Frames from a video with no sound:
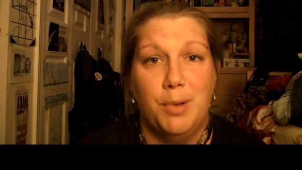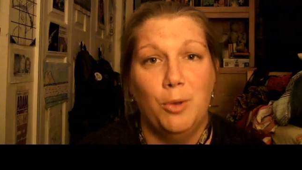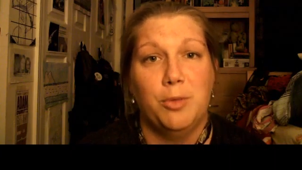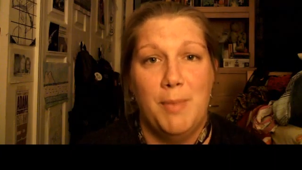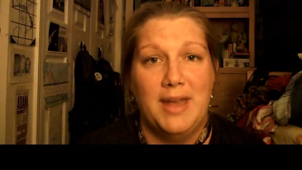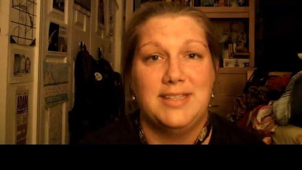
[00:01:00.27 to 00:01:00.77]

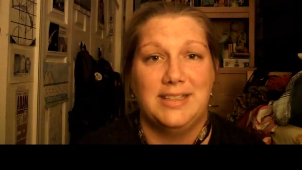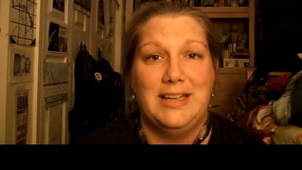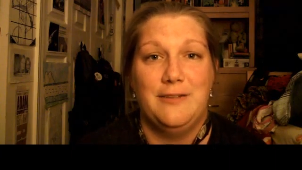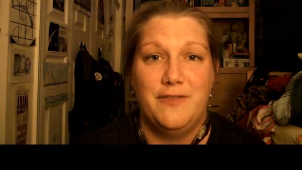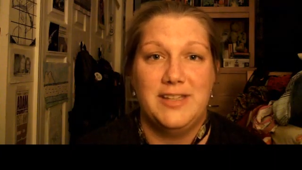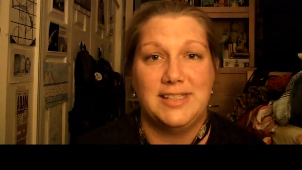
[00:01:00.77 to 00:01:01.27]
both
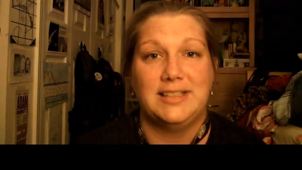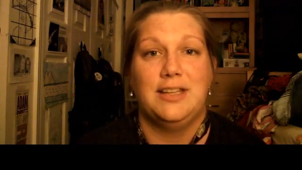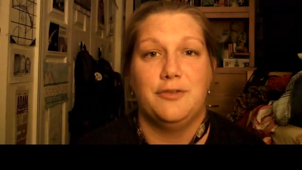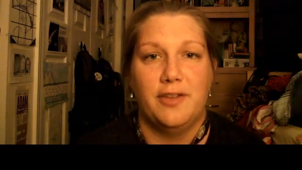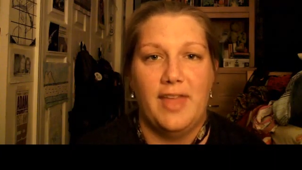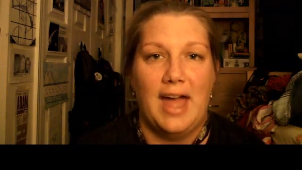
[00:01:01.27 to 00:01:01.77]
mentally and
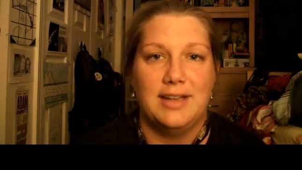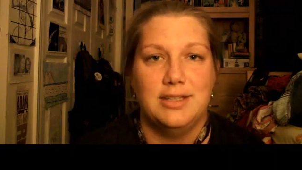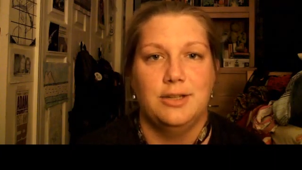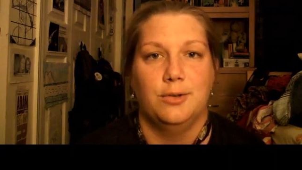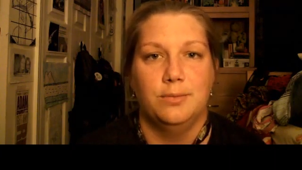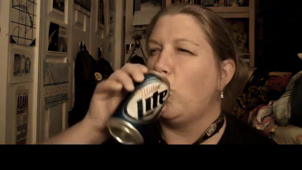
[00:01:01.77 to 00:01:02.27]
physically for that
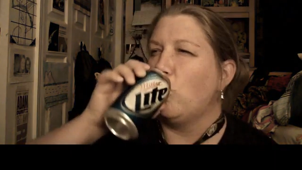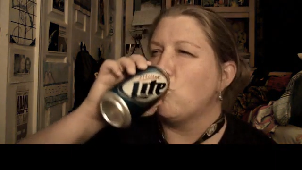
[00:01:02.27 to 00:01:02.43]
too.